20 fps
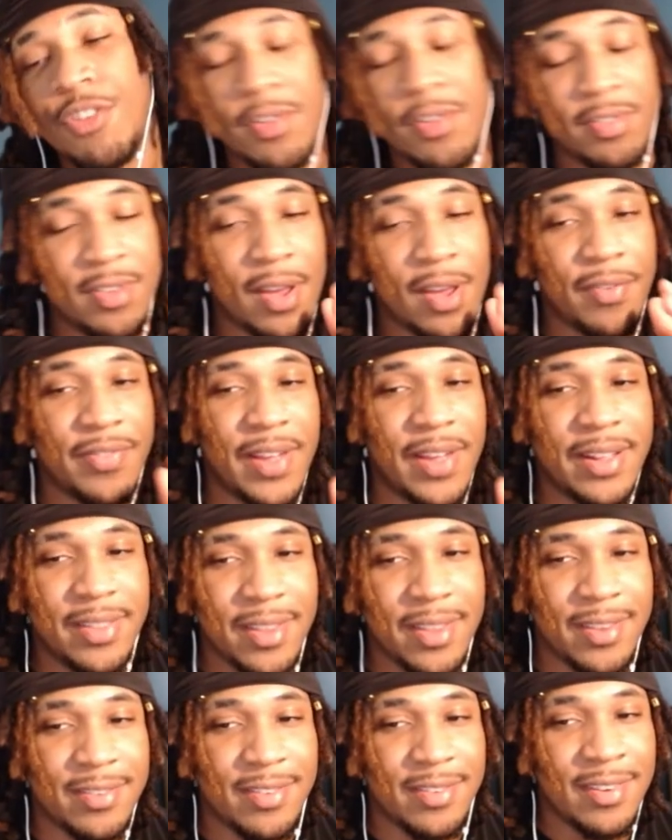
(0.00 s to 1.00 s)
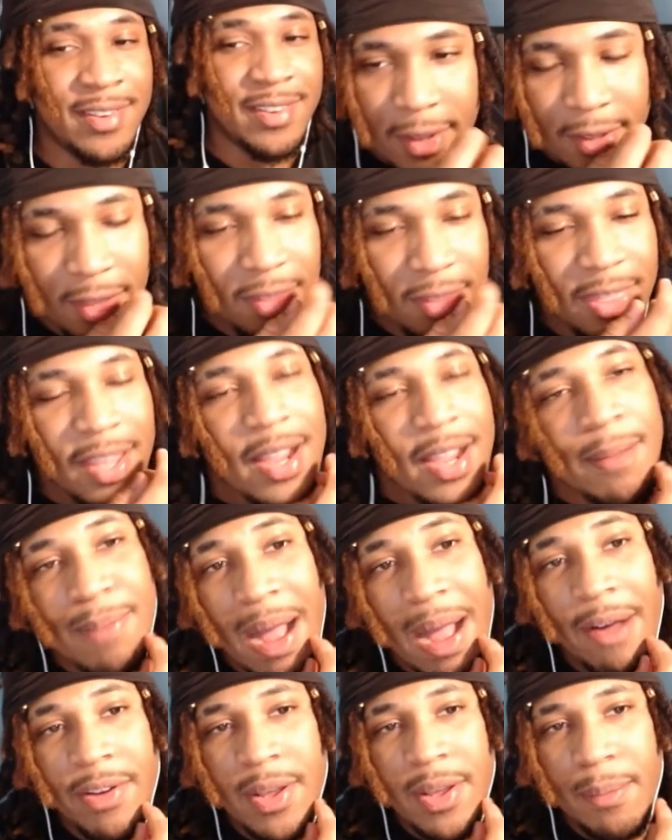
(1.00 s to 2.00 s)
to stuff like this. The thing
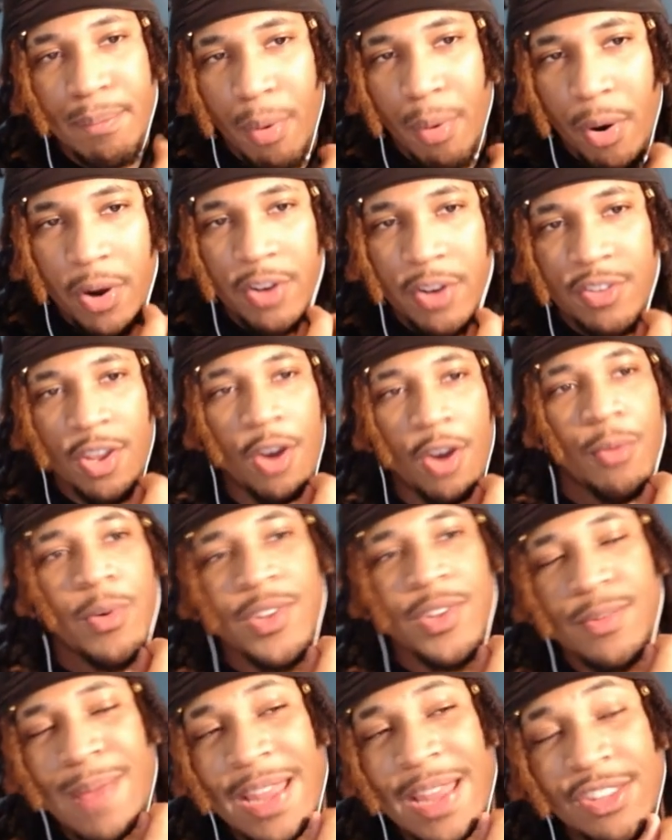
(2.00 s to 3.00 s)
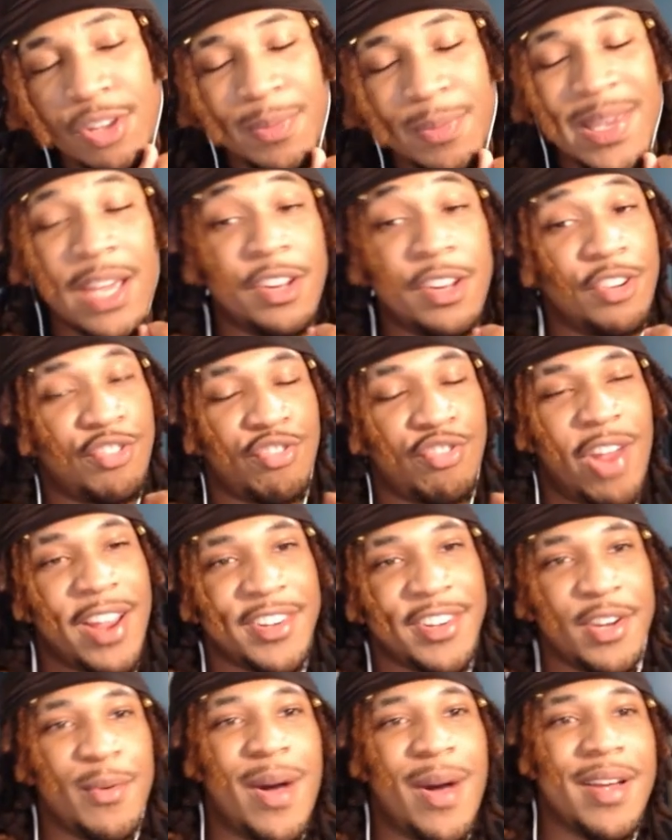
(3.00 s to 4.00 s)
about it, Boruto was meant to be a
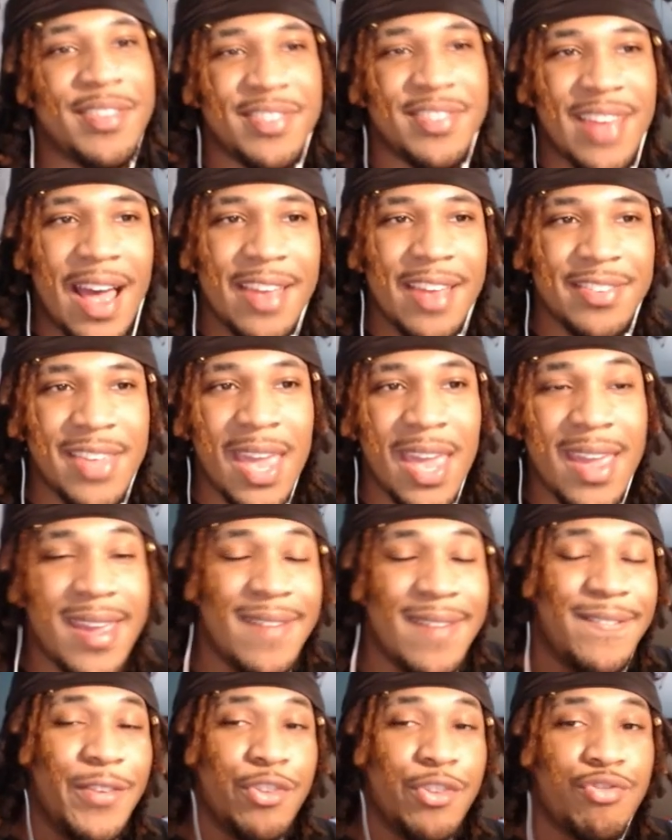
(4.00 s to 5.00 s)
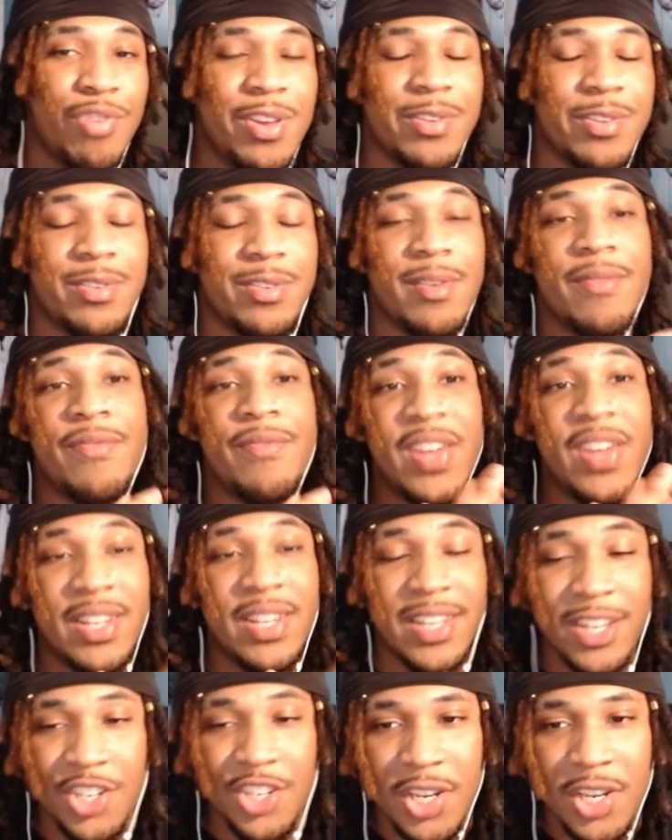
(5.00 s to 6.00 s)
distraction while Sasuke infiltrates the
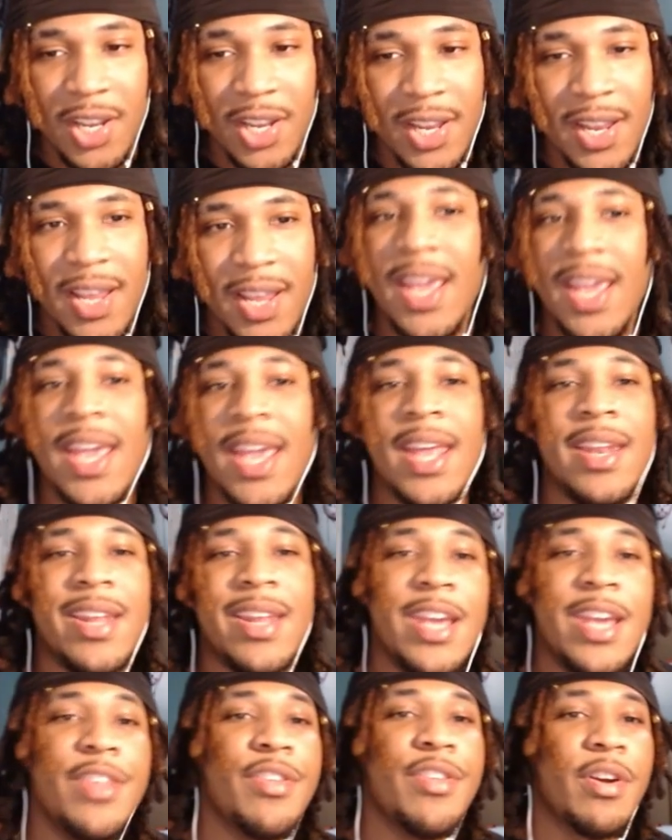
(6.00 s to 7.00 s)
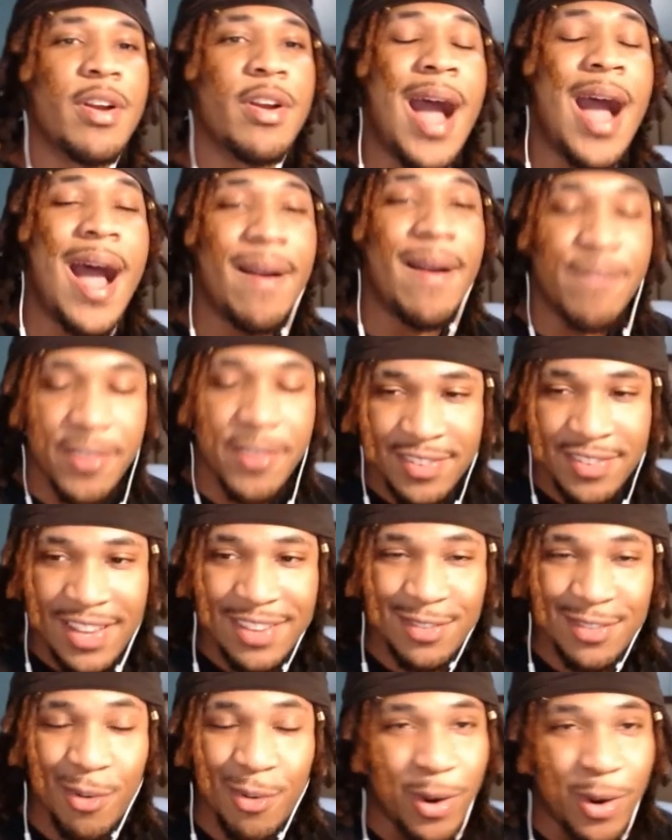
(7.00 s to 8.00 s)
village and either
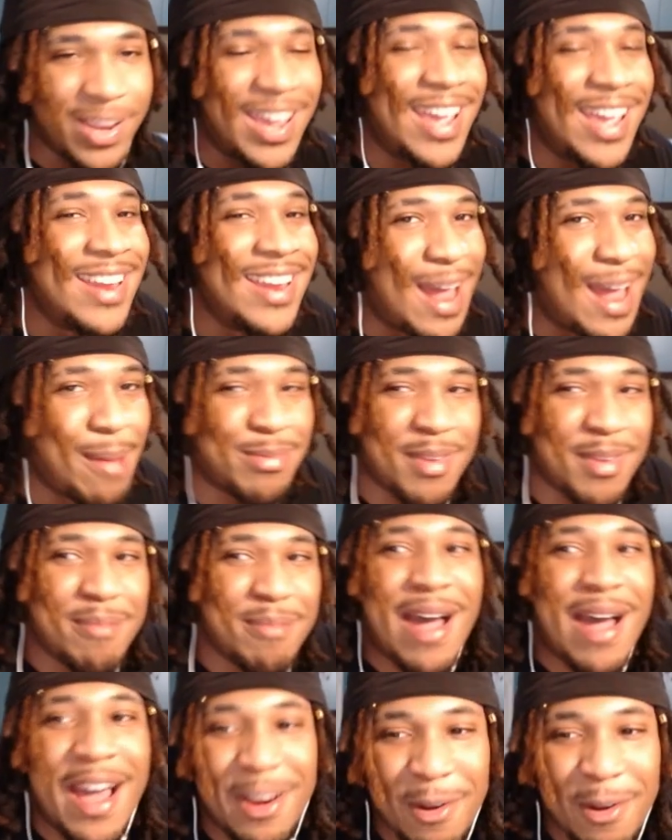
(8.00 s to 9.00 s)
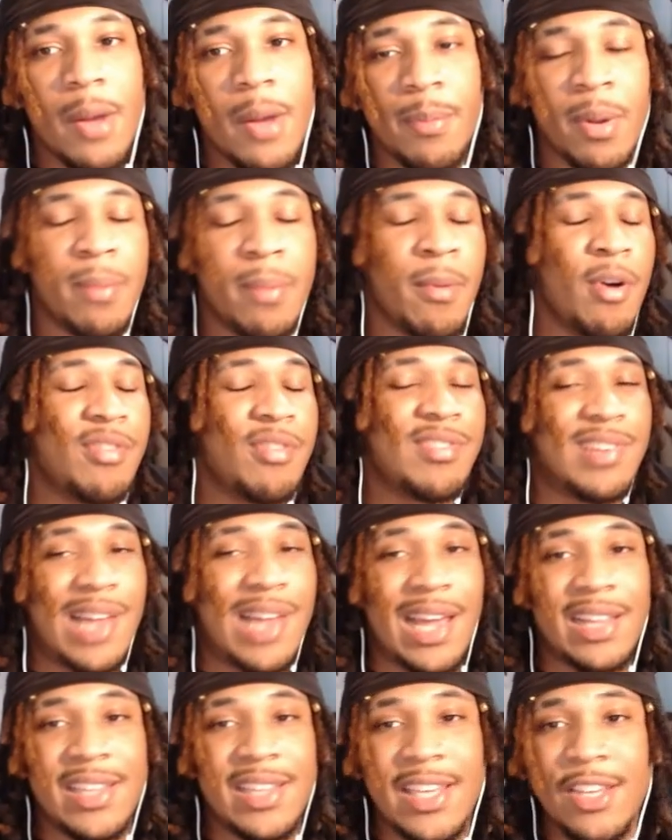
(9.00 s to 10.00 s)
conversates or kidnaps Amado. But most
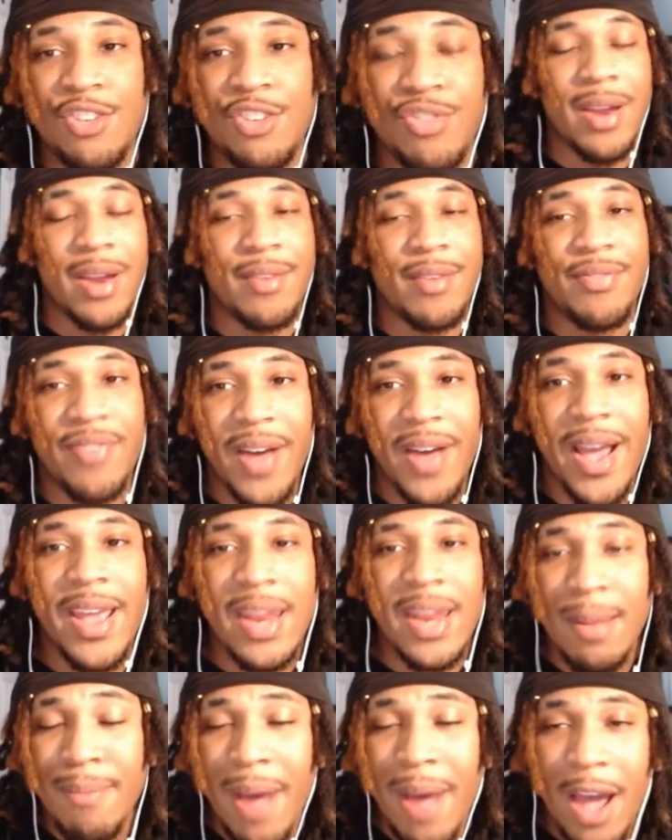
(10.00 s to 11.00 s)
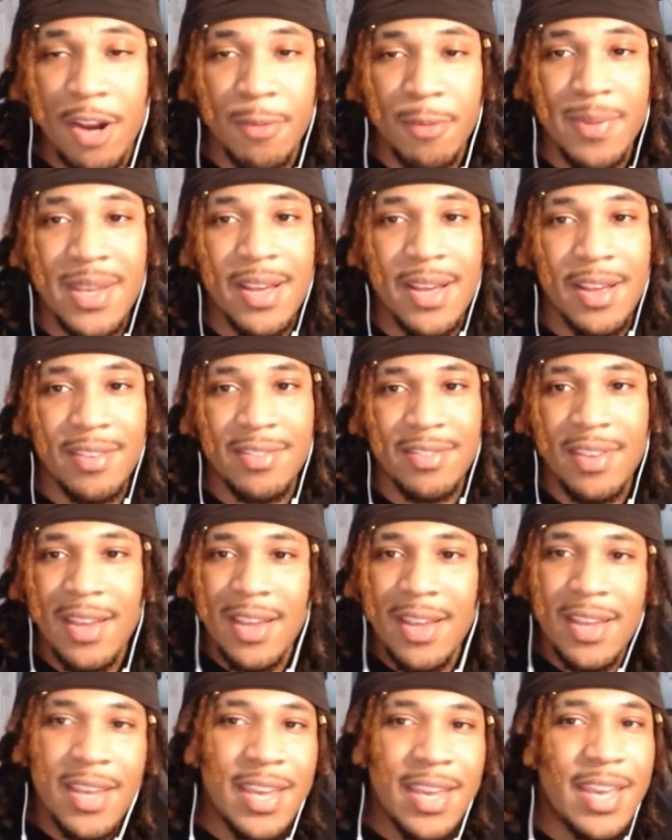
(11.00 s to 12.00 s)
likely he's to find Amado because
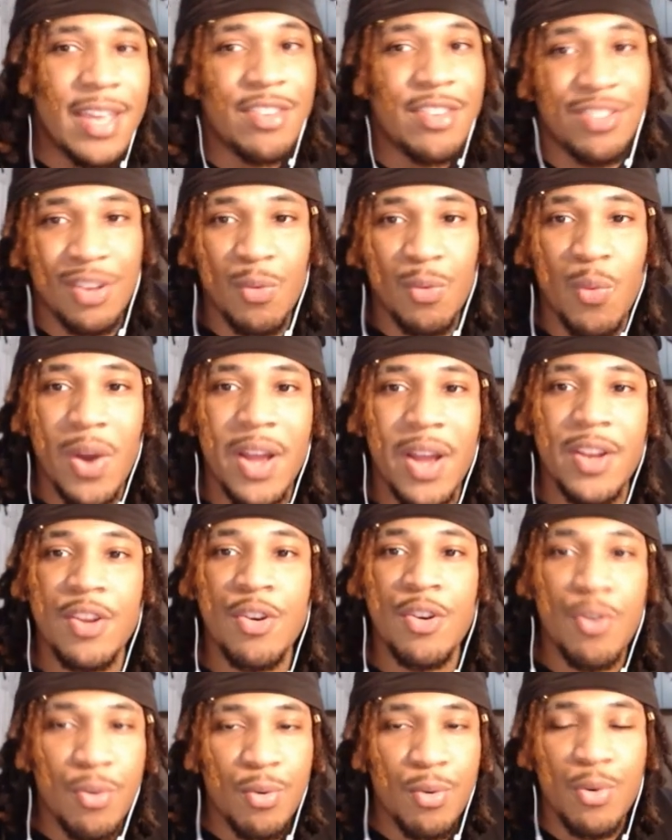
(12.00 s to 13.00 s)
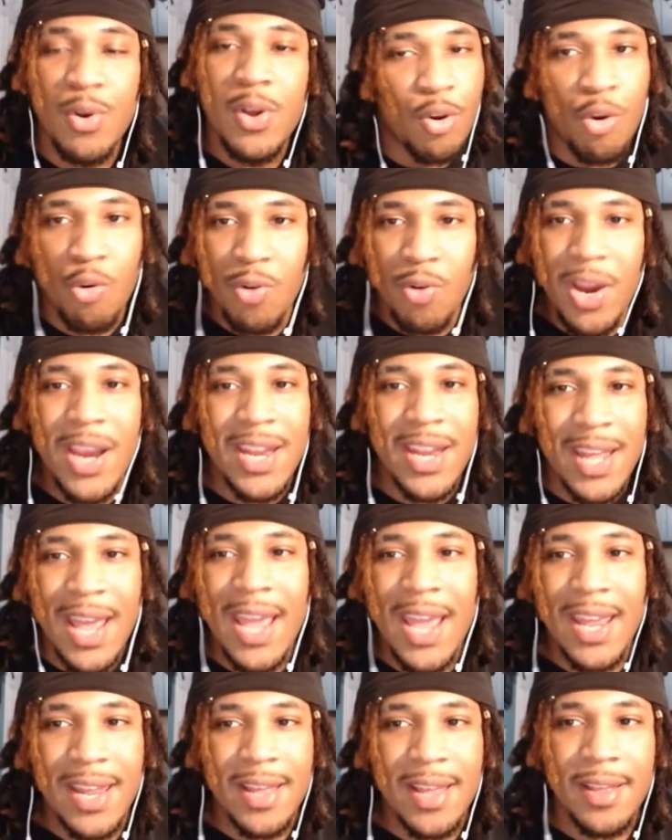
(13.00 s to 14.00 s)
he is the one who created
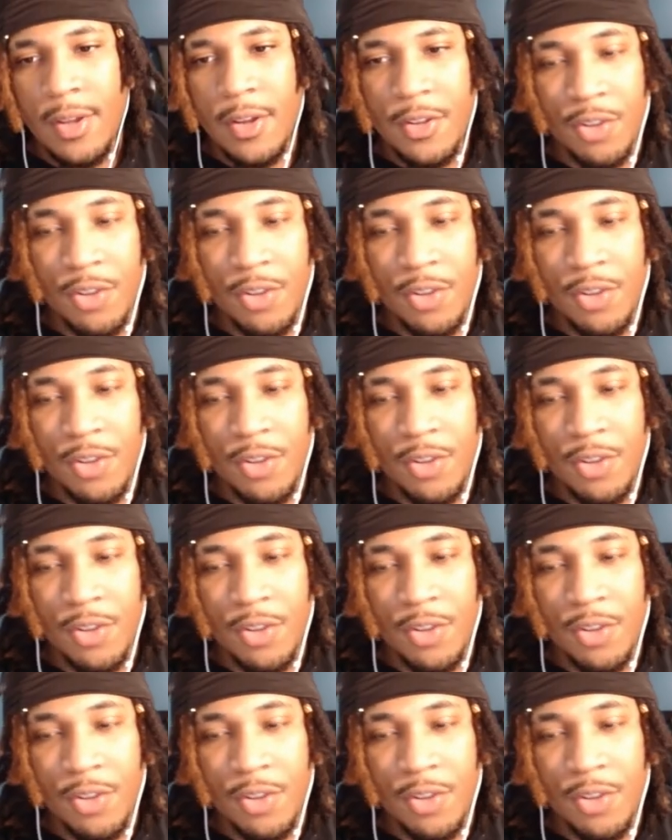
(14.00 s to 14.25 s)
EIDA.